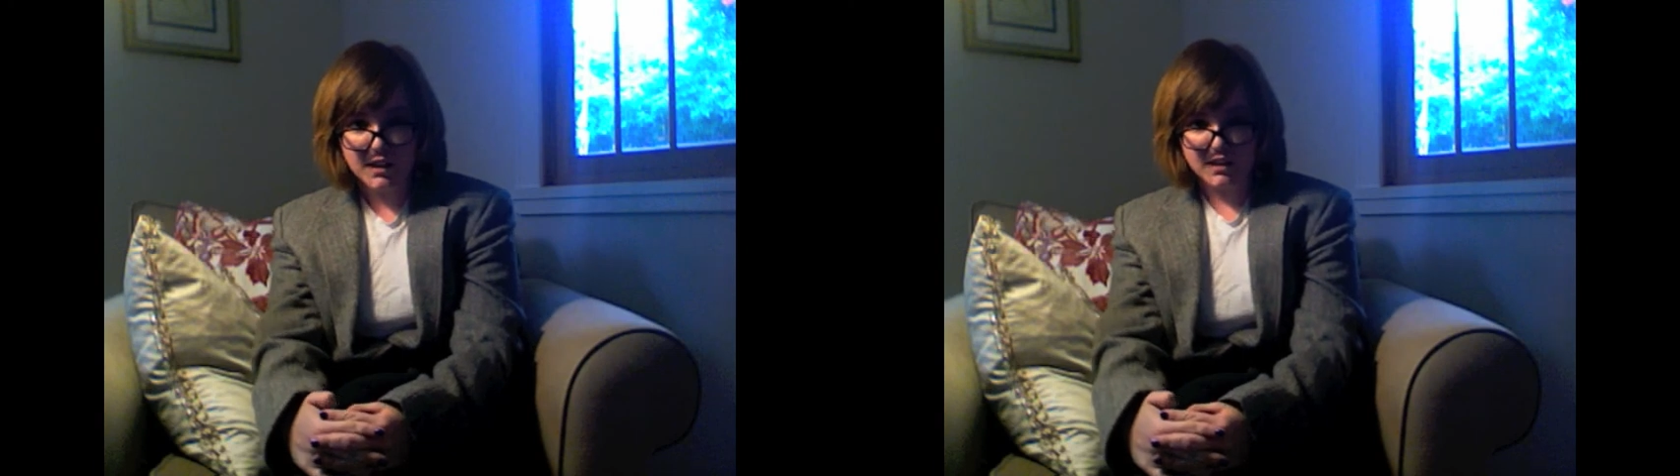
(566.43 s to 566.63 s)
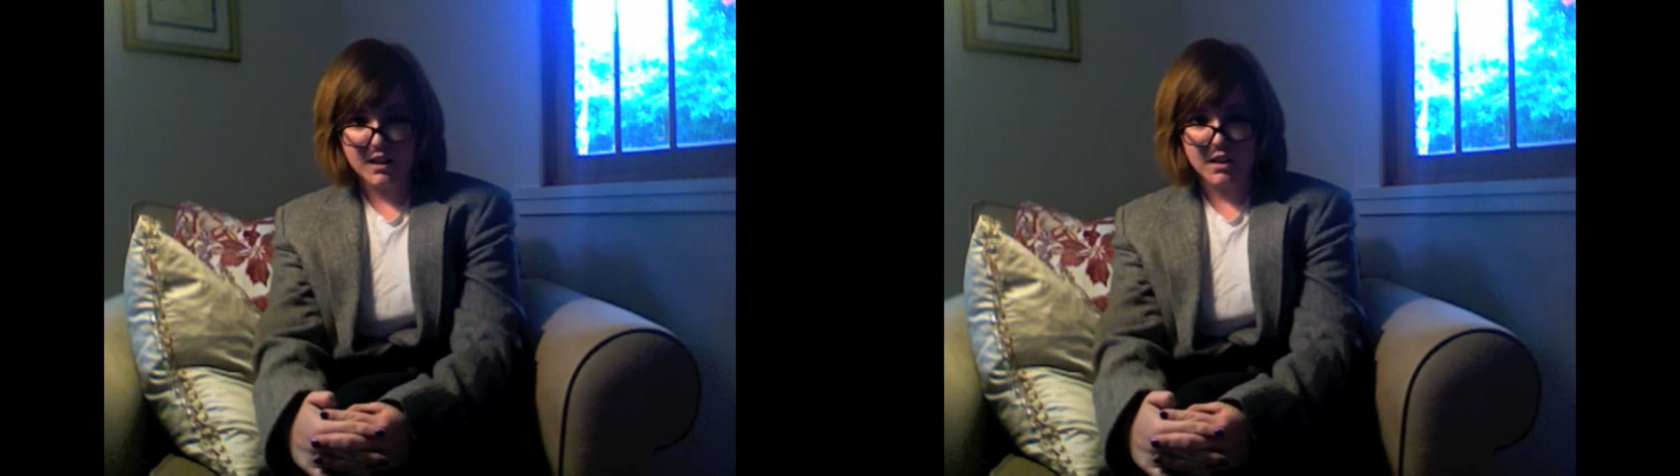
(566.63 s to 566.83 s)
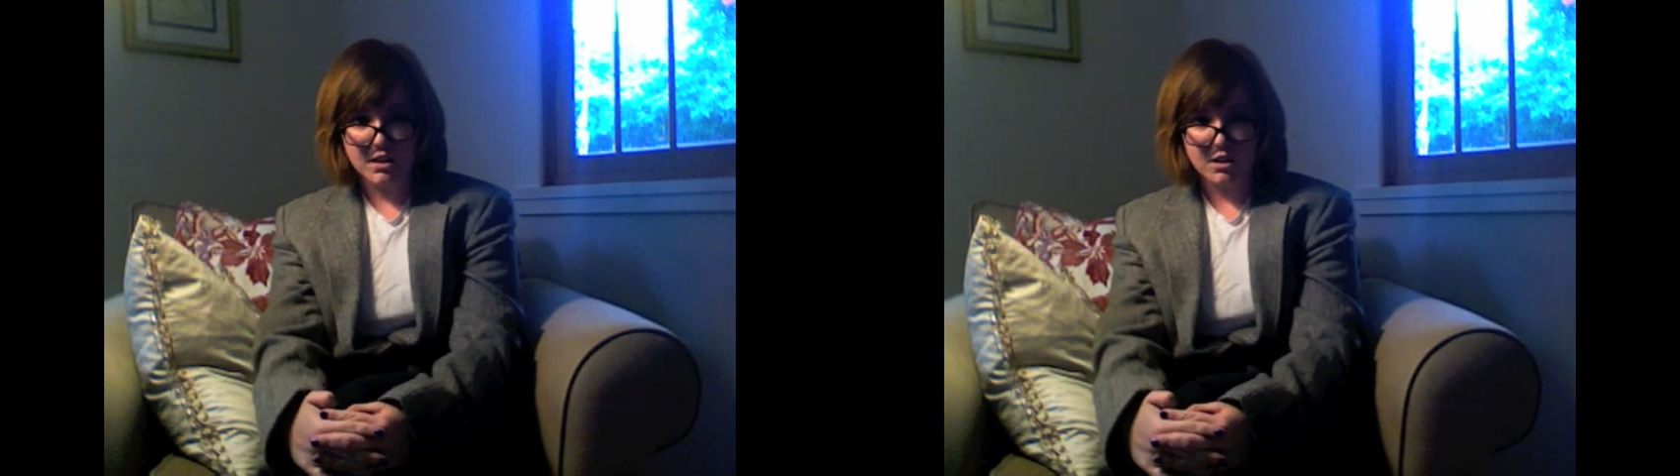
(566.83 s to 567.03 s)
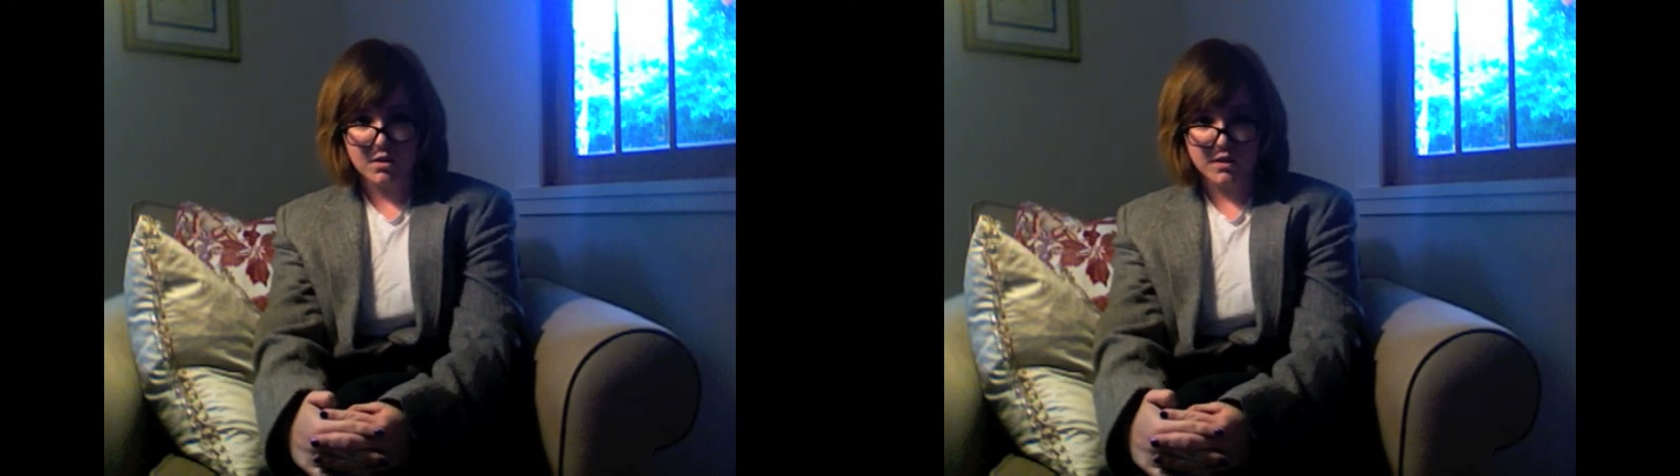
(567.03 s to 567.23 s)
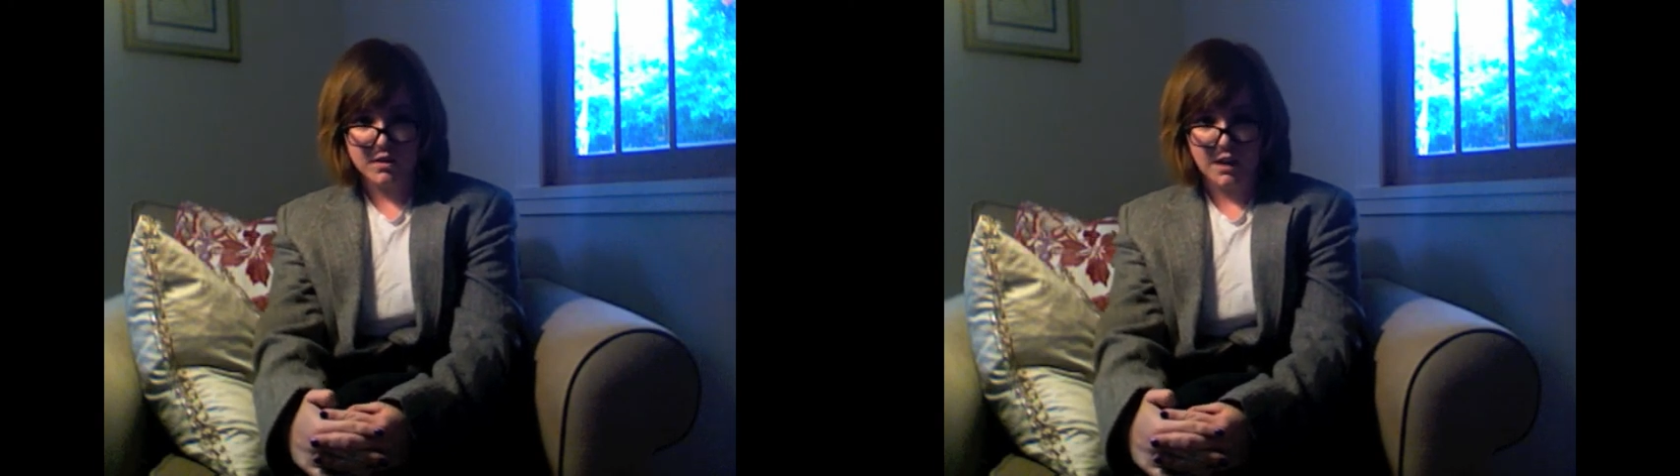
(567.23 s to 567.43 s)
the issue
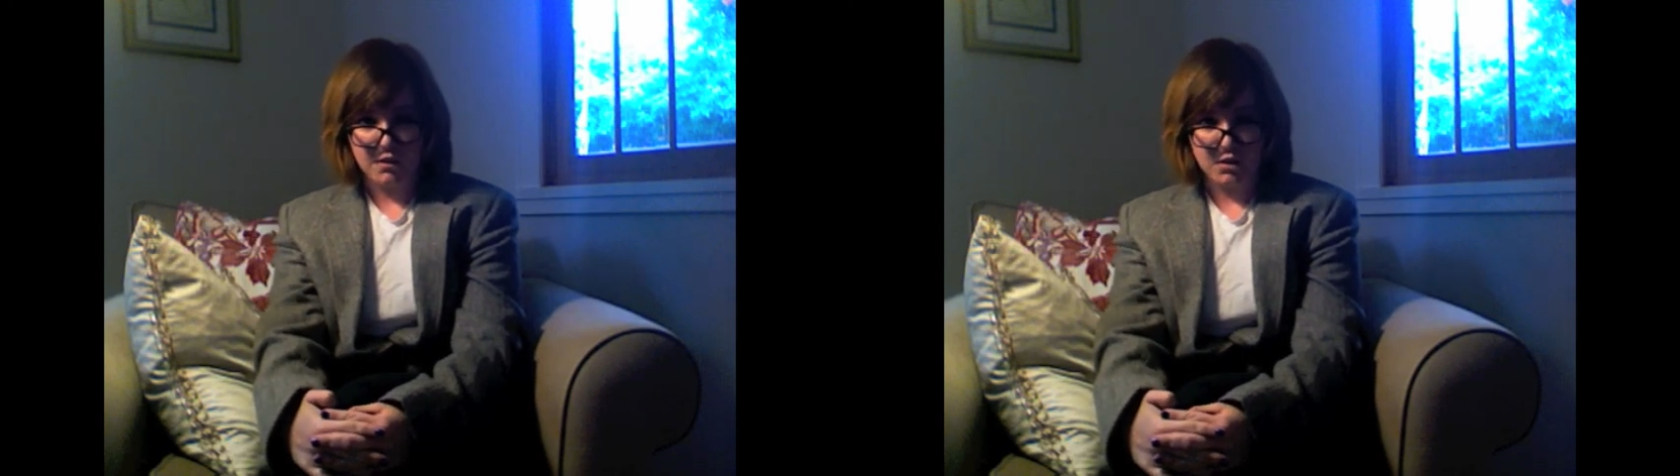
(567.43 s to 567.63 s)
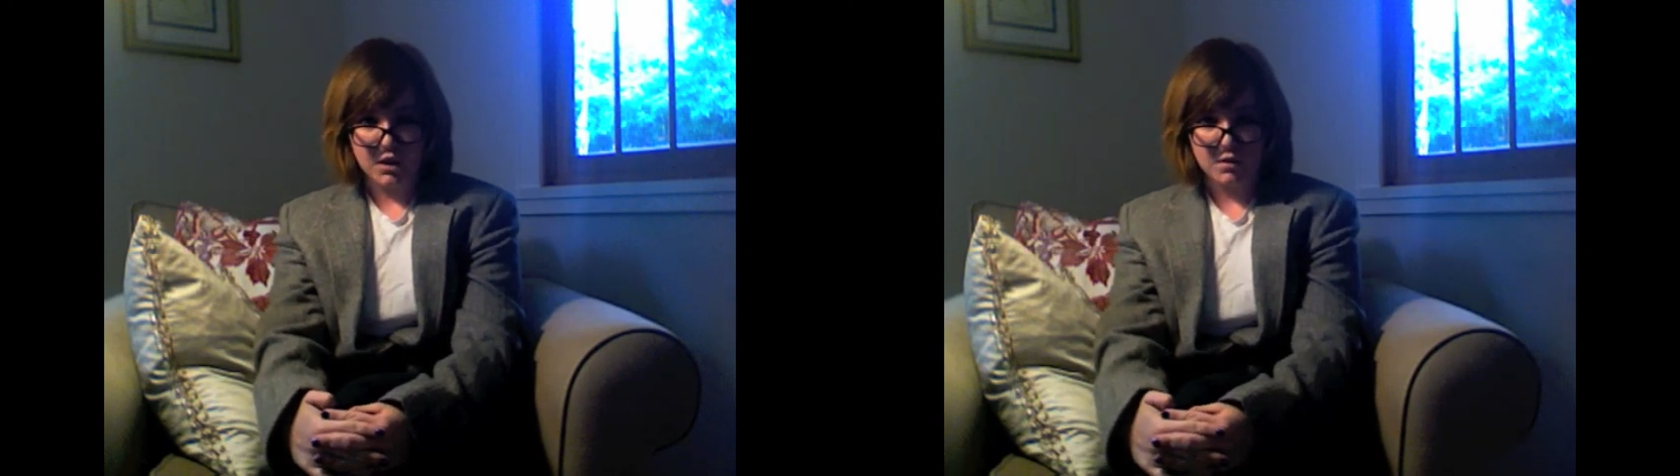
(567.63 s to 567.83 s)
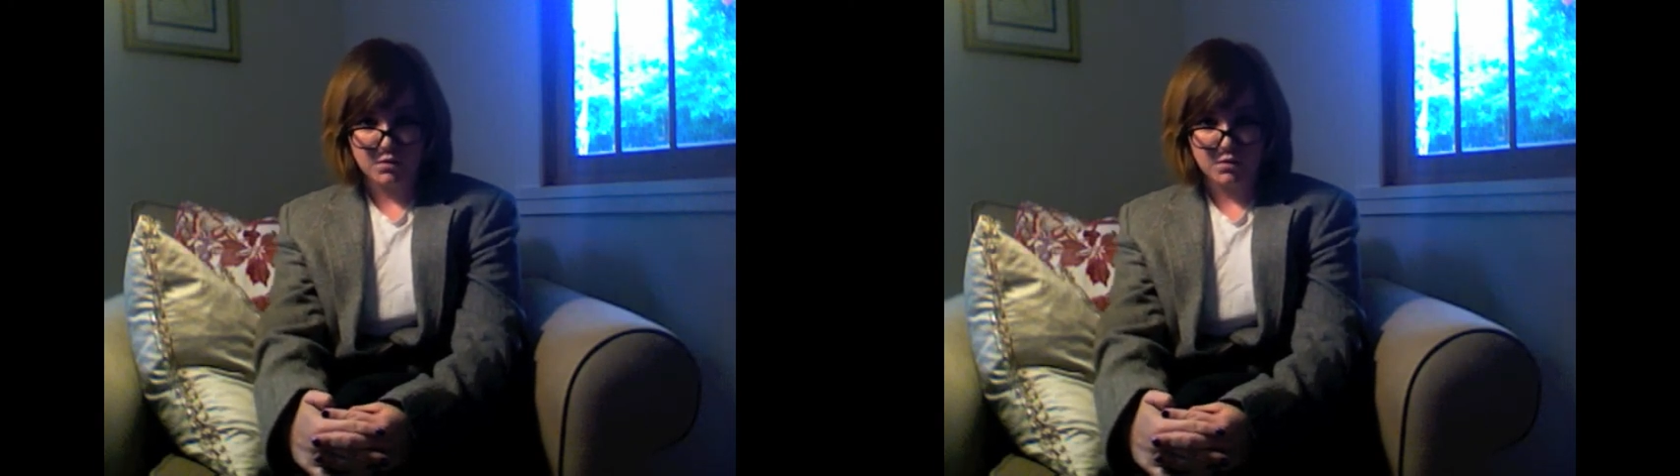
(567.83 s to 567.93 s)
of slavery